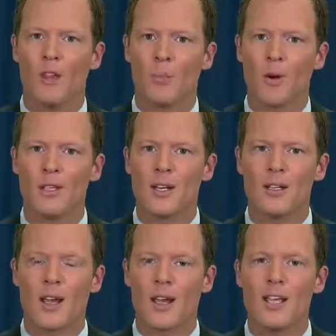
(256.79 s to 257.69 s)
that the
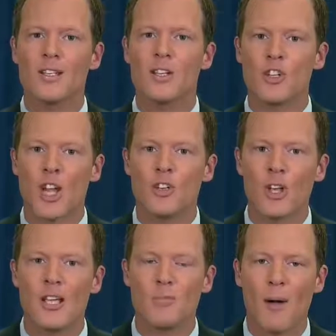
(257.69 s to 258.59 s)
president uh, isn't
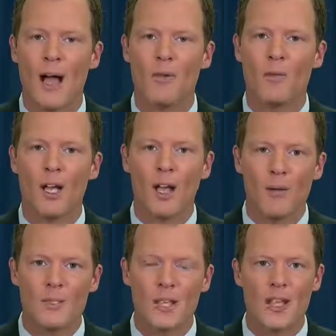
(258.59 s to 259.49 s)
changing his mind when
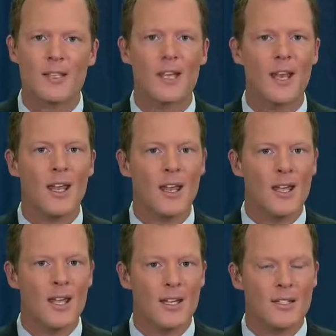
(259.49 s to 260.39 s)
it comes to this, and
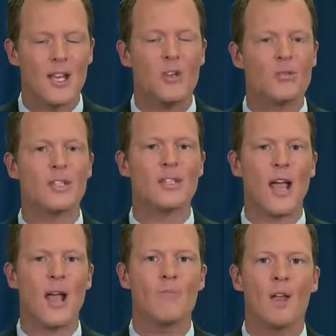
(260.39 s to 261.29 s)
he continues to
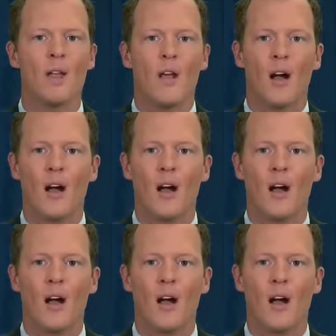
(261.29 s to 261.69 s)
say